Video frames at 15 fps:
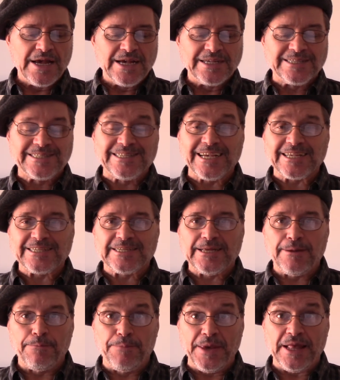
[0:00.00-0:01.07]

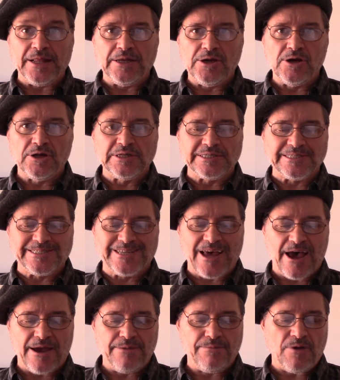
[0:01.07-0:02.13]
60 billion
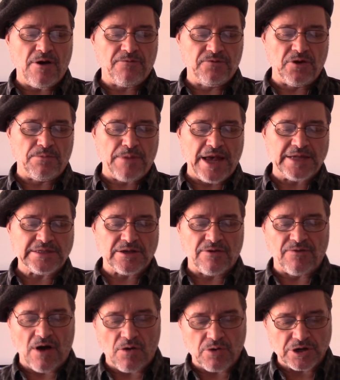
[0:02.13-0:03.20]
times of the mass of
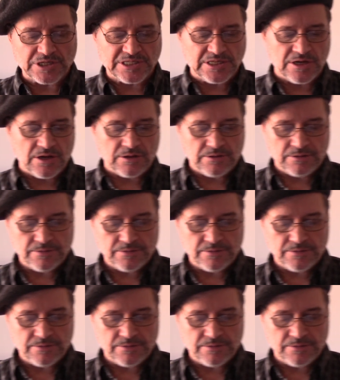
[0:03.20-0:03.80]
our sun.